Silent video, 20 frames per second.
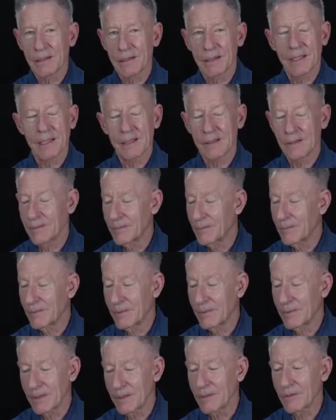And
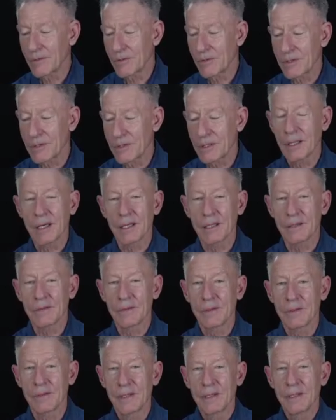there's just a lot of
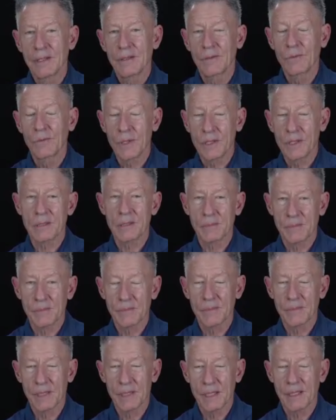
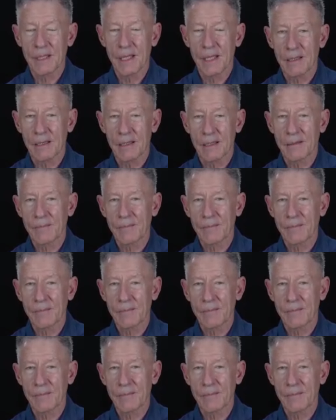wisdom in that.